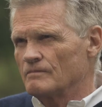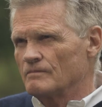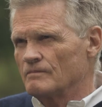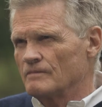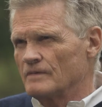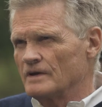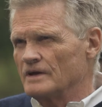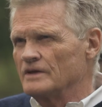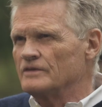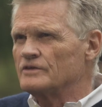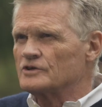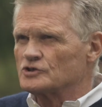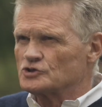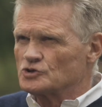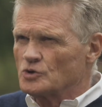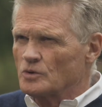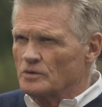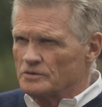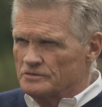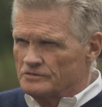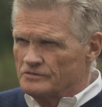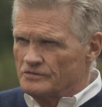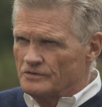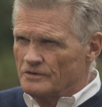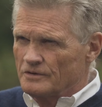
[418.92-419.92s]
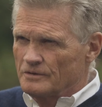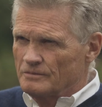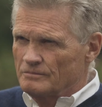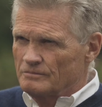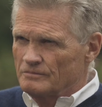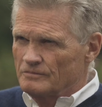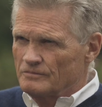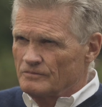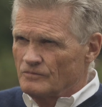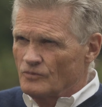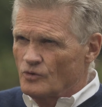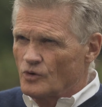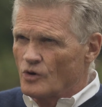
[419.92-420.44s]
In the short
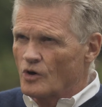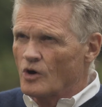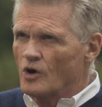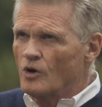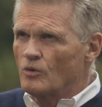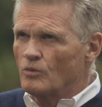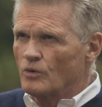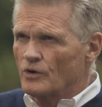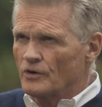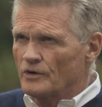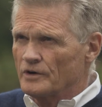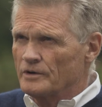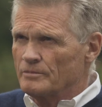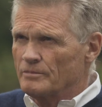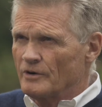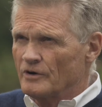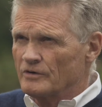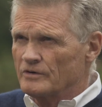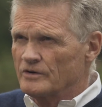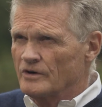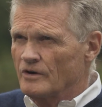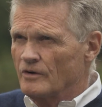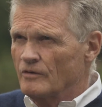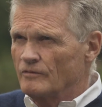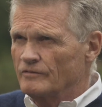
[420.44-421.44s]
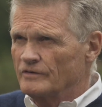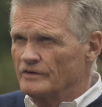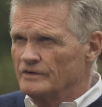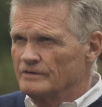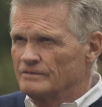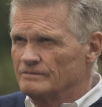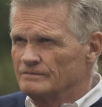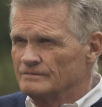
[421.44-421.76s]
term, we're all worried about COVID.